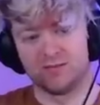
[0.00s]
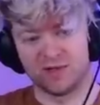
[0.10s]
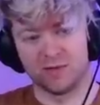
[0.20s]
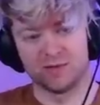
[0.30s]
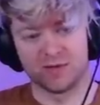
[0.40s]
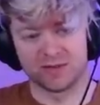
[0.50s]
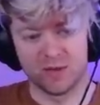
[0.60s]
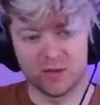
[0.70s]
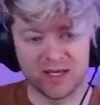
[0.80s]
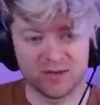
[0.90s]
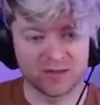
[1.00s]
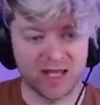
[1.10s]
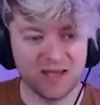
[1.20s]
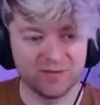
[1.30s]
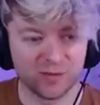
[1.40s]
Double the rooks. Okay, he goes to
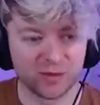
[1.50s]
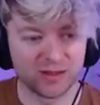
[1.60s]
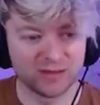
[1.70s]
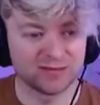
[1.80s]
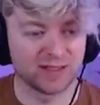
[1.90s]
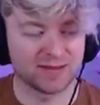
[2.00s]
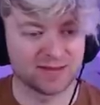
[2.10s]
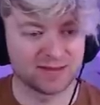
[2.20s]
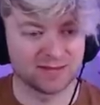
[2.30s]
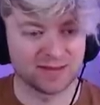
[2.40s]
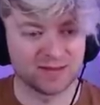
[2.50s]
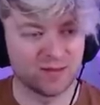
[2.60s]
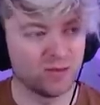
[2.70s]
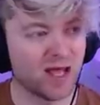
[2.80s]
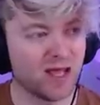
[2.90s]
a four. Let's let's
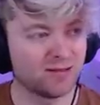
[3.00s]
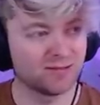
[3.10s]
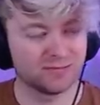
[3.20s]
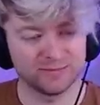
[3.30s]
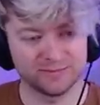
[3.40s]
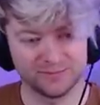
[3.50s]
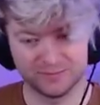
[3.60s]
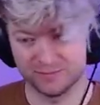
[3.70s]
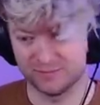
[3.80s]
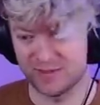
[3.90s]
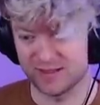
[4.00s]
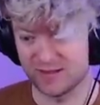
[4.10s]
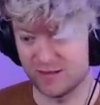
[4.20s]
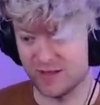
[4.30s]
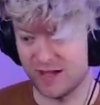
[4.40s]
do that. Let's
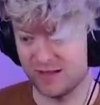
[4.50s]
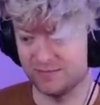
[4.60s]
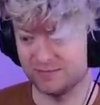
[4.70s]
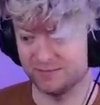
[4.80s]
do that.